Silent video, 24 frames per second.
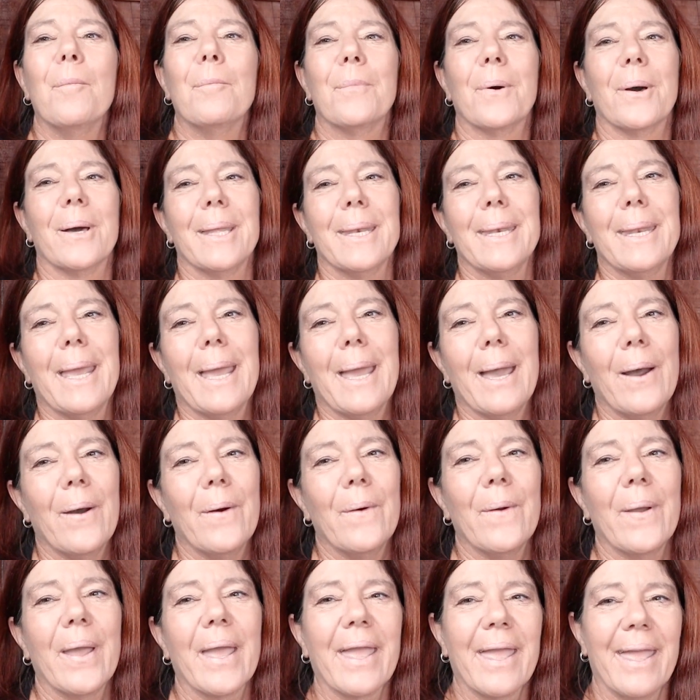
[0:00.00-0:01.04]
by
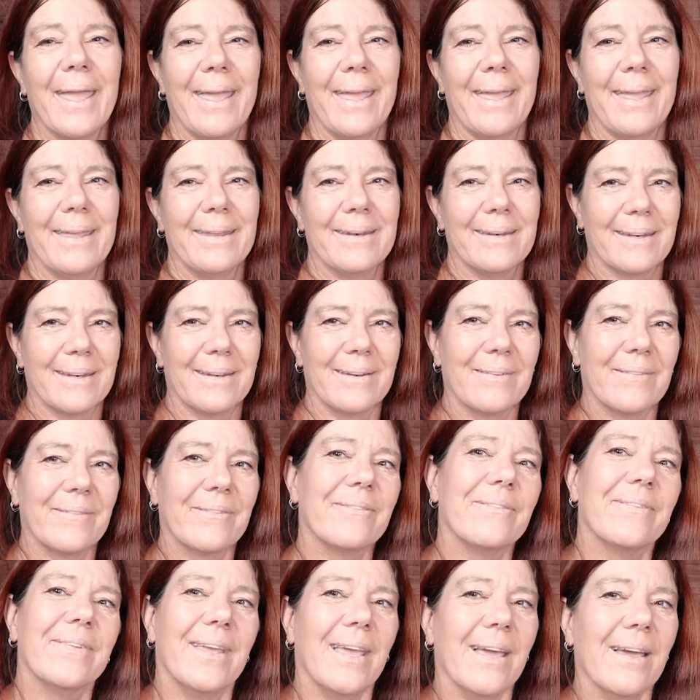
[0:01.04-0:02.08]
now. And
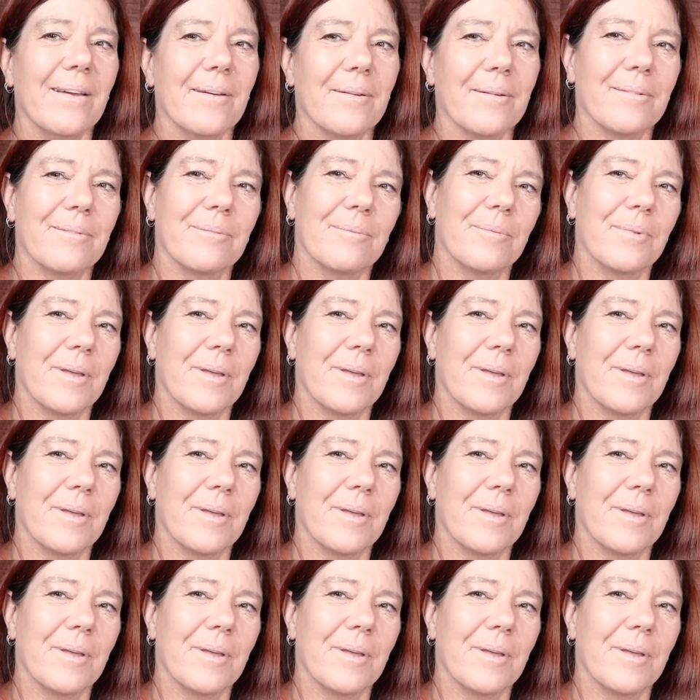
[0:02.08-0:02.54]
yeah,